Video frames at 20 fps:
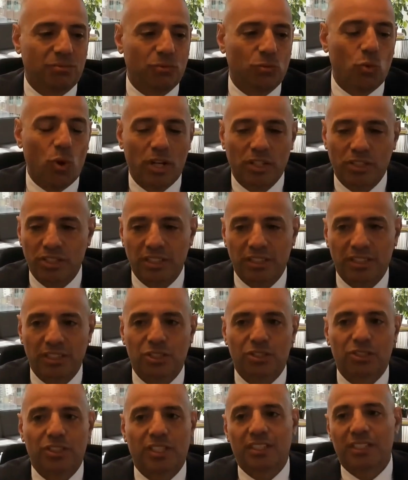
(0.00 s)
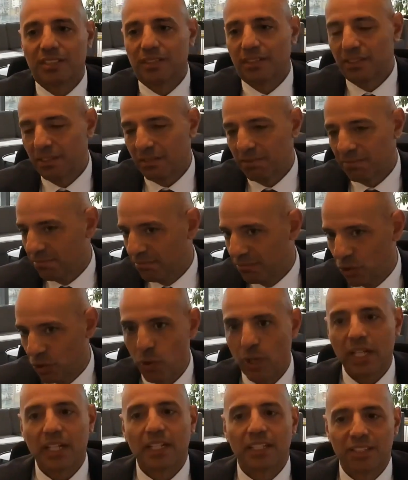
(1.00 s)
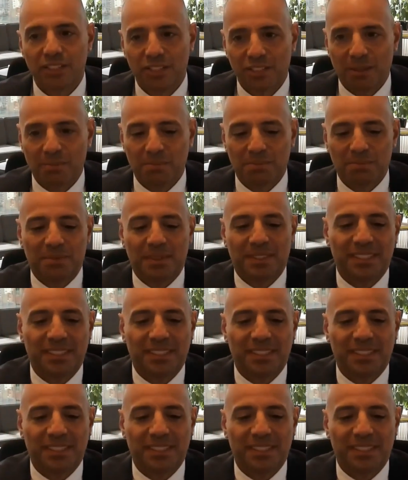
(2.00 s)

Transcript: watching these shares quickly jump.